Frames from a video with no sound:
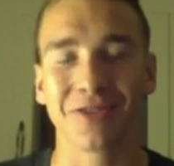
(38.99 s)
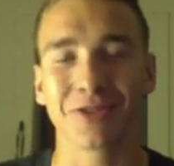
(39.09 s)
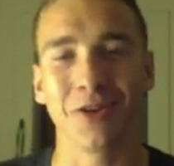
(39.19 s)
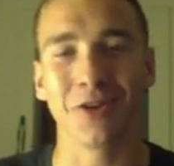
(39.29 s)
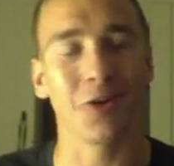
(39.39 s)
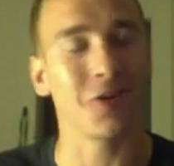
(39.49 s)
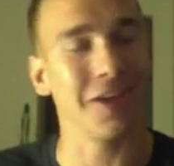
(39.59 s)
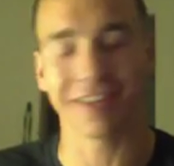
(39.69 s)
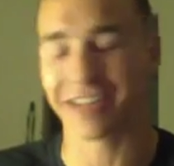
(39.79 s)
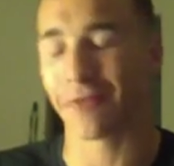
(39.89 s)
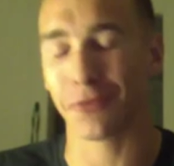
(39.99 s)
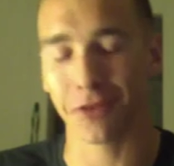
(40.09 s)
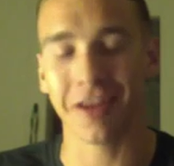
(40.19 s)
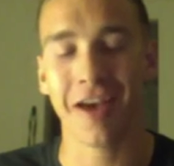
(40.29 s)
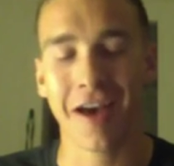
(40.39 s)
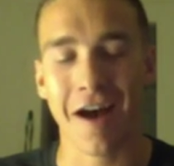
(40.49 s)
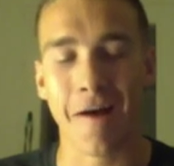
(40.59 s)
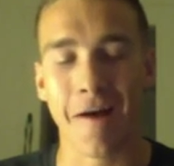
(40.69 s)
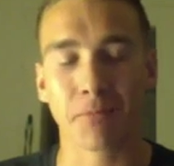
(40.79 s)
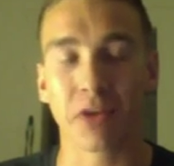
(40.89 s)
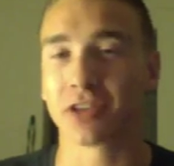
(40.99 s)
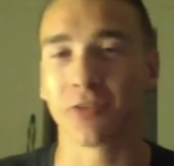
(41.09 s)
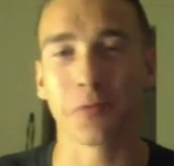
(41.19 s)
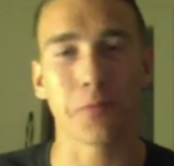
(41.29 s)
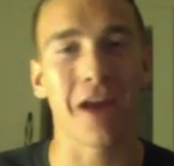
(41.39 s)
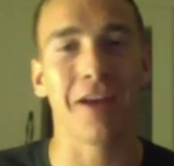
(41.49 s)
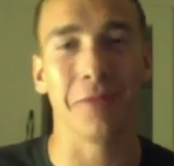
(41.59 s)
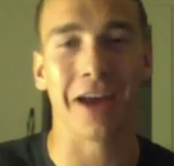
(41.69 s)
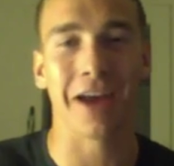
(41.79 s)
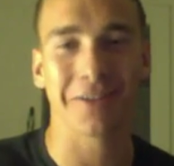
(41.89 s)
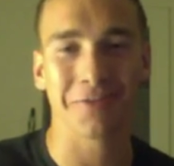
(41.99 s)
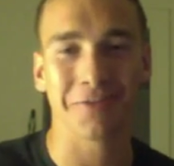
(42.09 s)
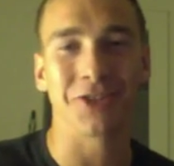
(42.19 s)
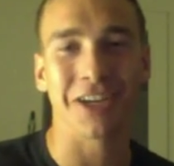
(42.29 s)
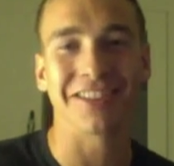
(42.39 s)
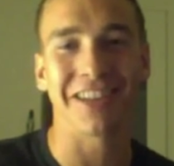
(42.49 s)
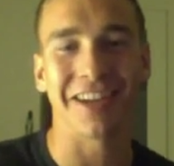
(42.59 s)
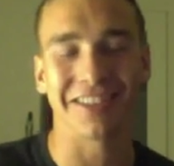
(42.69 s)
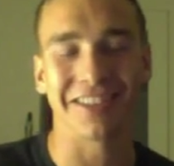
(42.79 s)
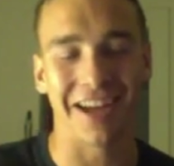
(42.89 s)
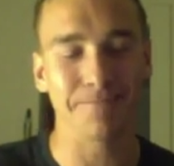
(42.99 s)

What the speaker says: So, definitely give yourself a pat on the back for checking this out tonight.